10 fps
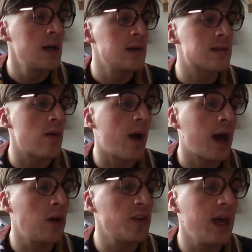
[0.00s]
So,
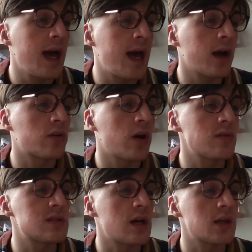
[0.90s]
healthy hair growth
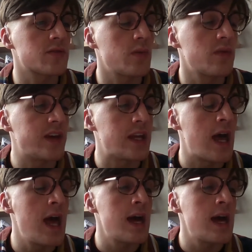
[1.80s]
starts from within.